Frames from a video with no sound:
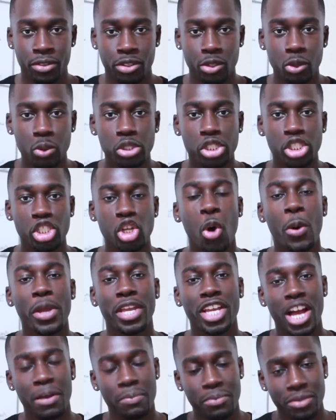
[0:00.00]
to
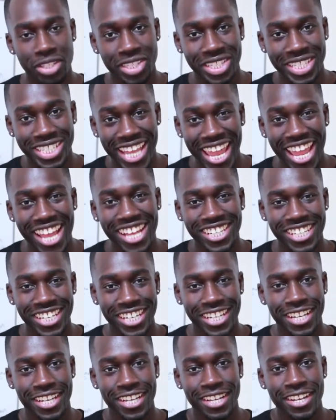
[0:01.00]
showing up
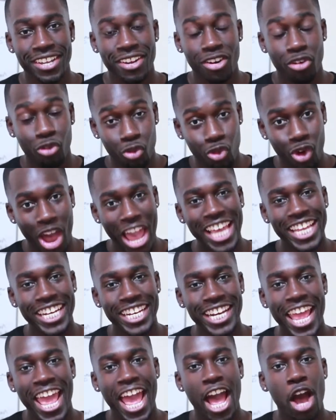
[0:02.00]
daily right
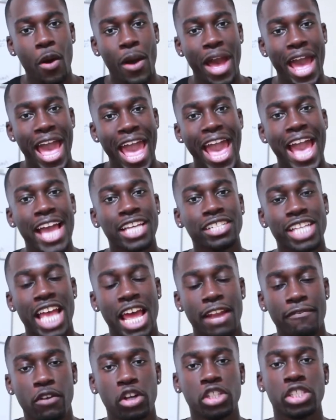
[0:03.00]
now as
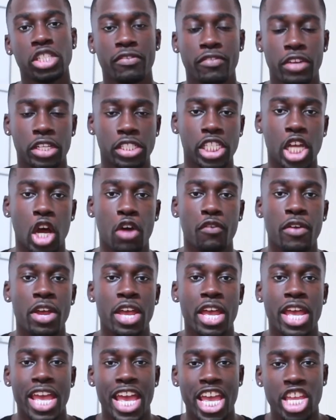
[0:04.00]
that version of yourself,
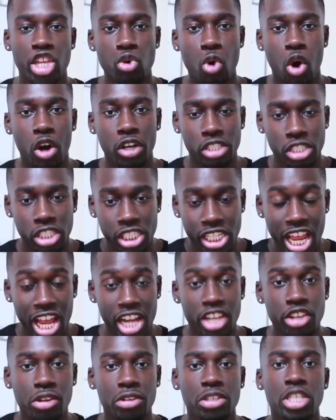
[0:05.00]
and you are
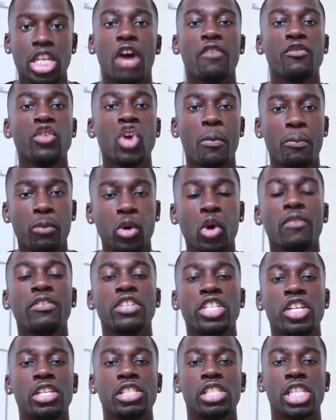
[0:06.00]
telling yourself, you are
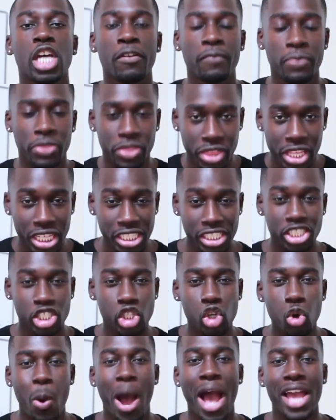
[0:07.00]
proving to yourself, this is
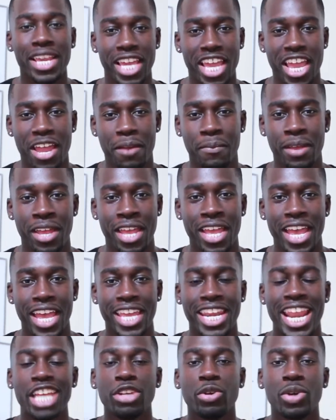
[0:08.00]
who I am.
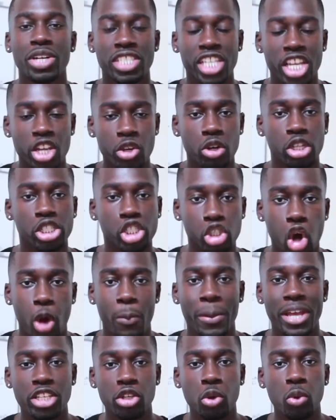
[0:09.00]
And as you continue to show
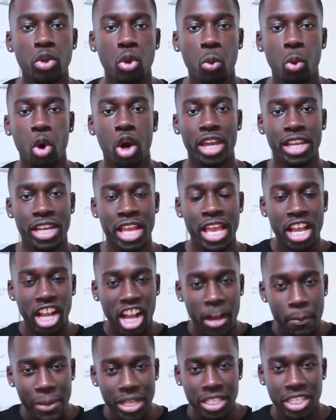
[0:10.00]
up and do the work and
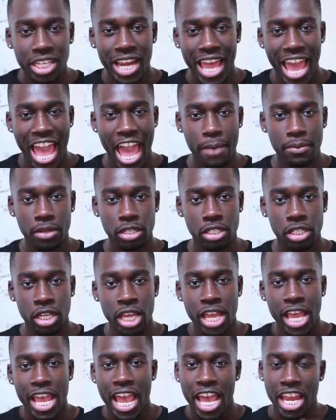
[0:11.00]
commit to the habits
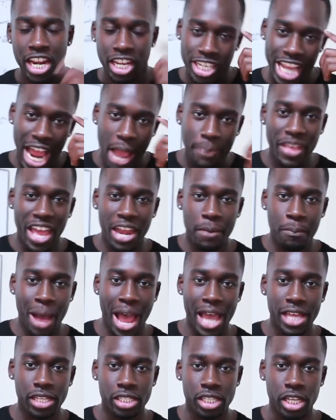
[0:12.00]
and adopt that
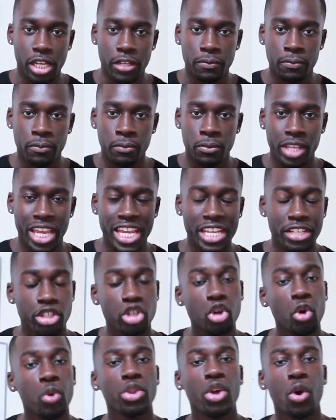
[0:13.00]
mindset and
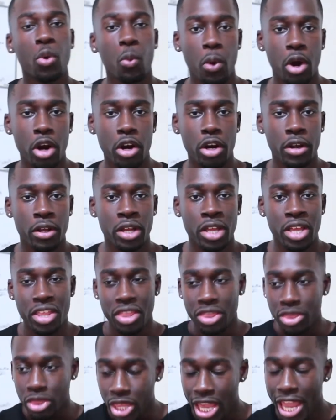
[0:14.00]
do the work,
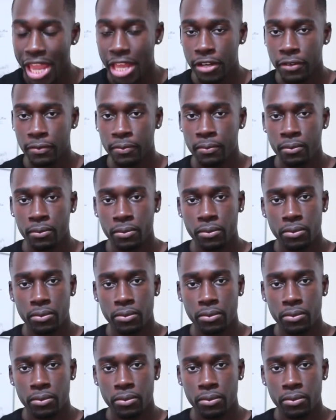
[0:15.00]
then